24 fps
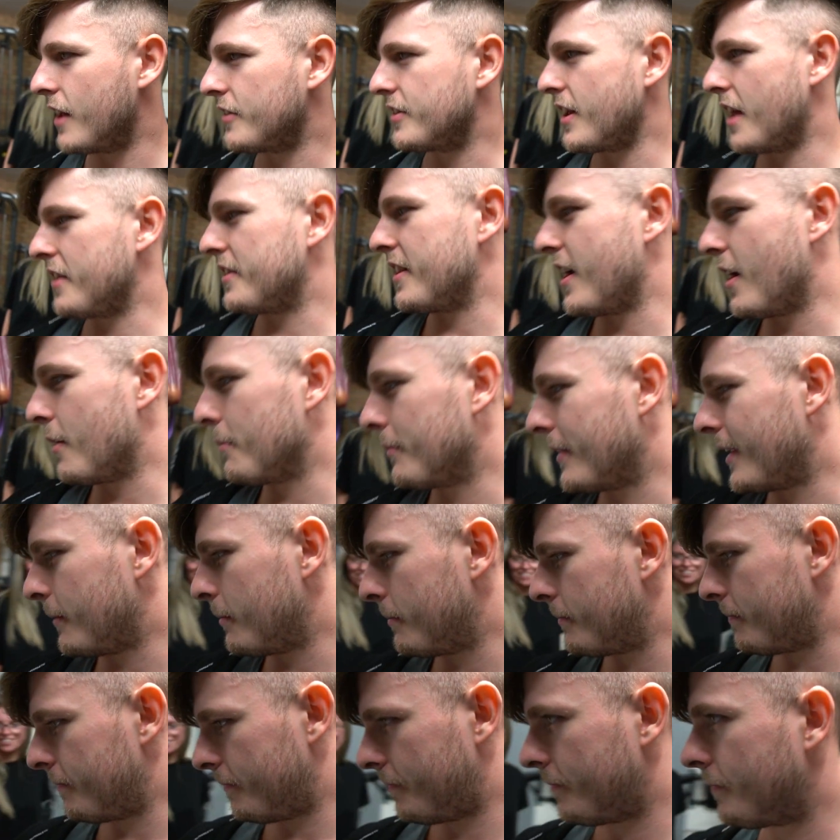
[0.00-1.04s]
How's that sound,
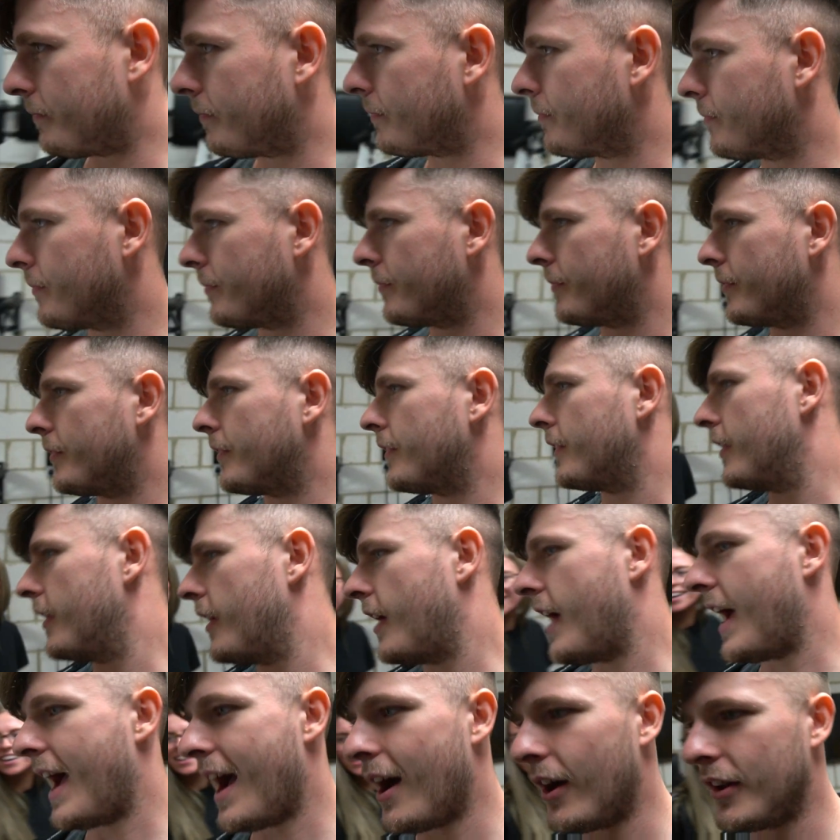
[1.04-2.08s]
babe? Great.
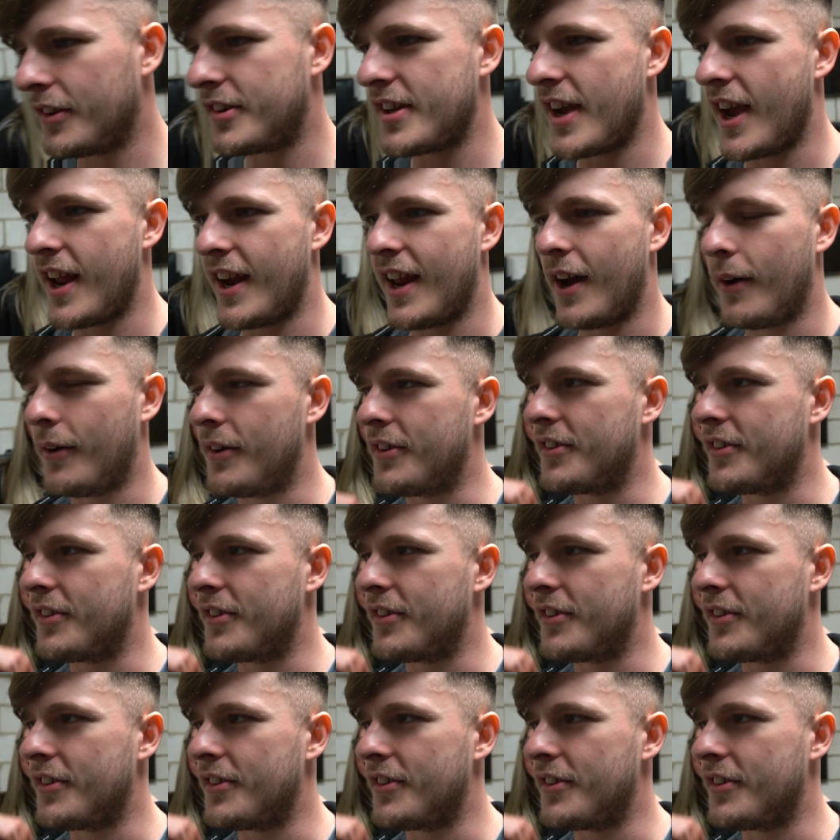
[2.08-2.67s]
Out of 10, how